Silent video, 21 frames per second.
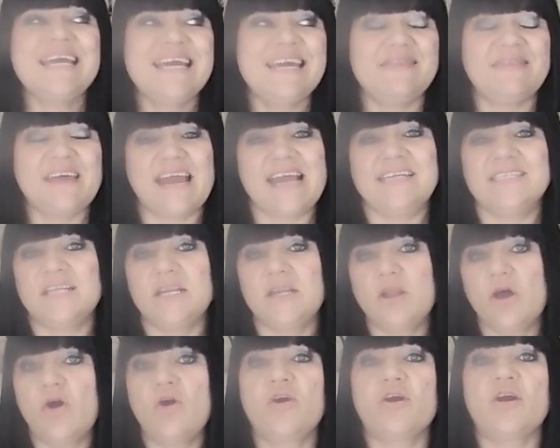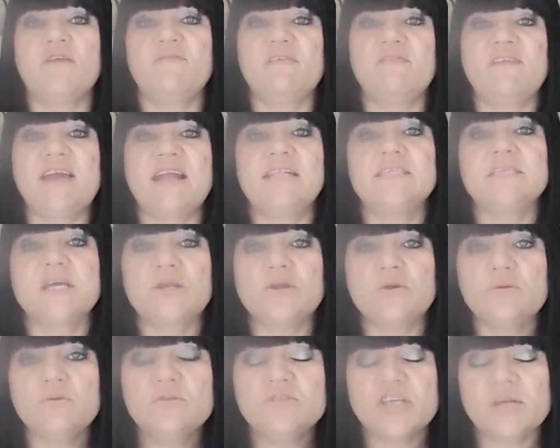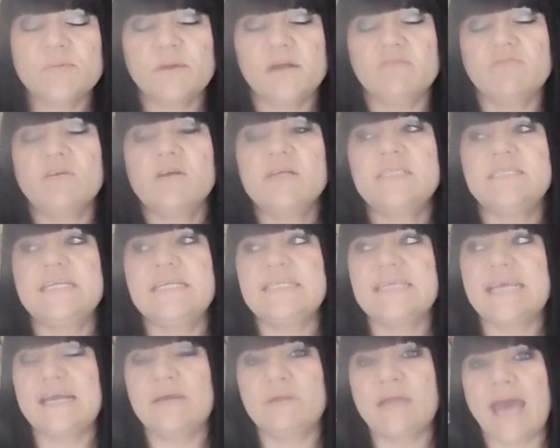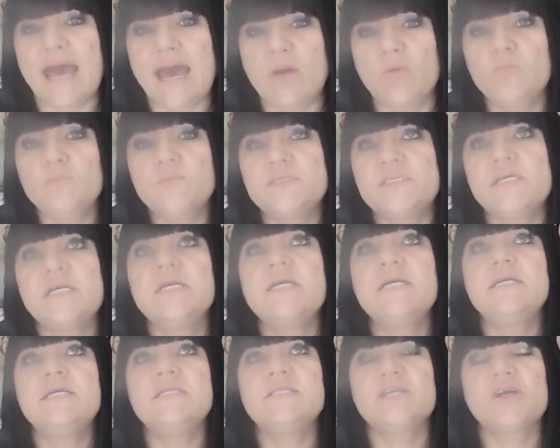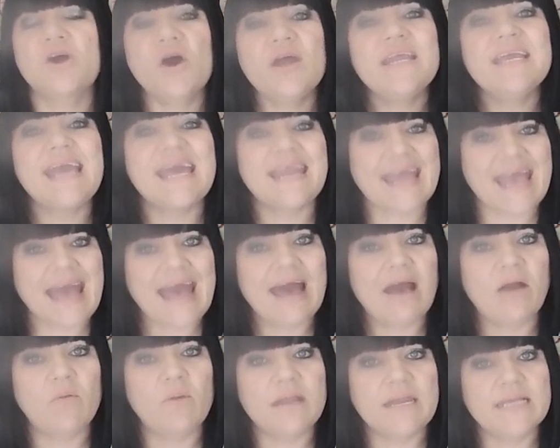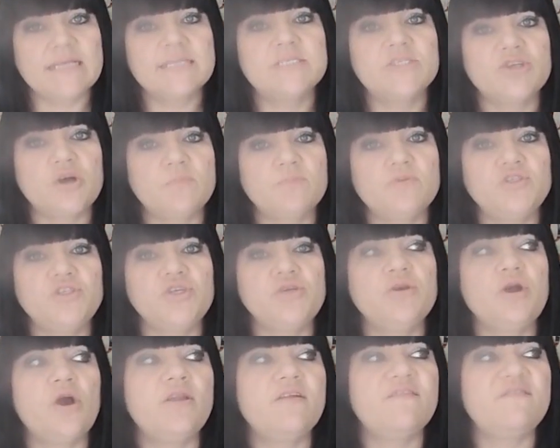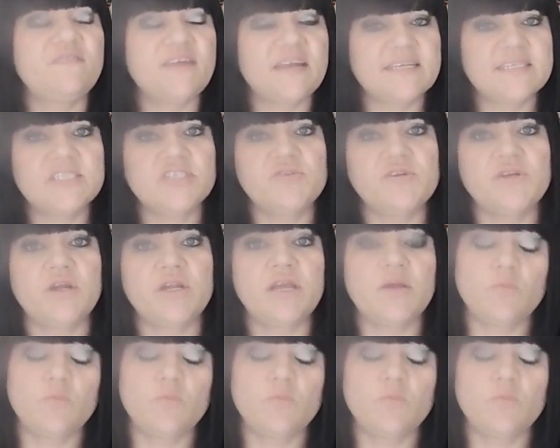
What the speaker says: that is a log of events, and also by writing it down helps to kind of get it out, and it stops you kind of festering on it.